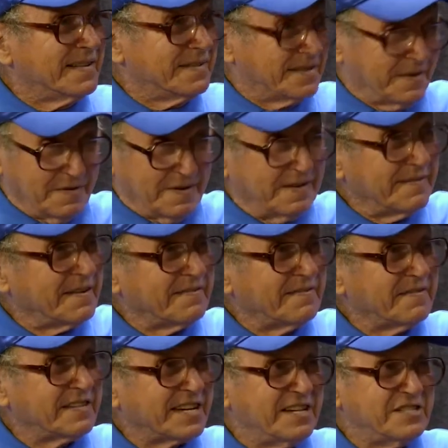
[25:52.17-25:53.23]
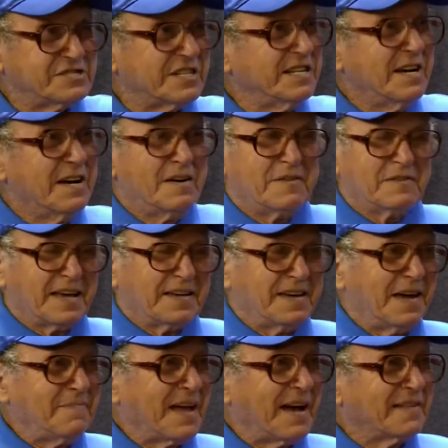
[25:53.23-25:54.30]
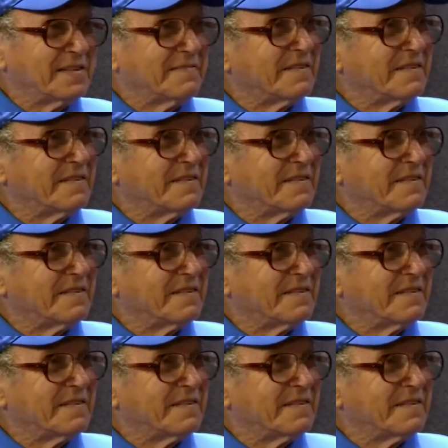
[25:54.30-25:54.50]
They were here on vacation. When they came down to